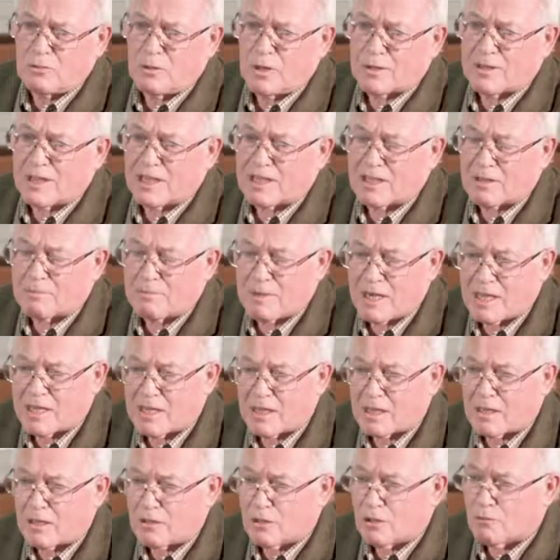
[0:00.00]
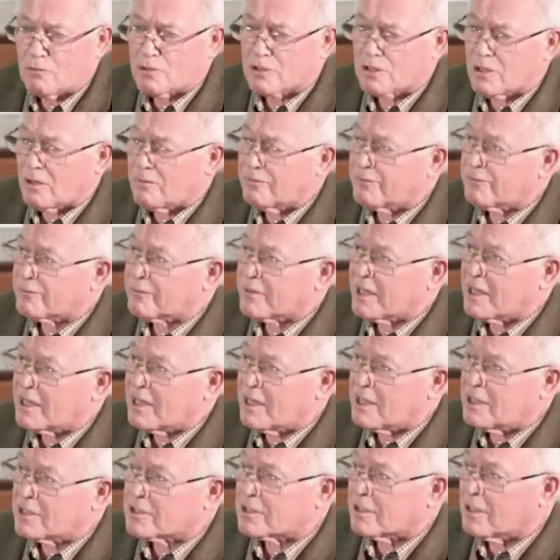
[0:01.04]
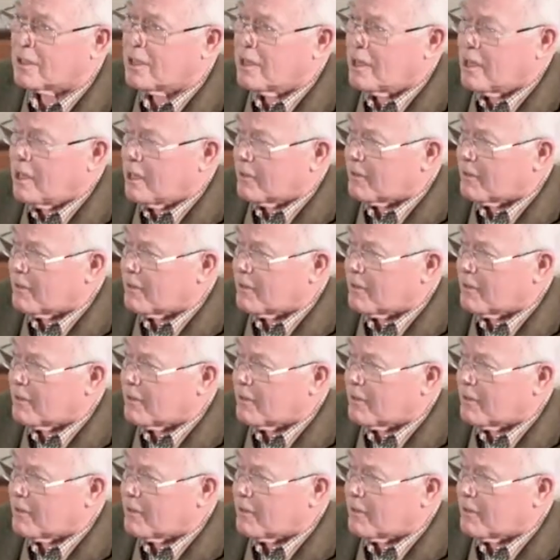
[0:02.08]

what they can make use of, they eat it.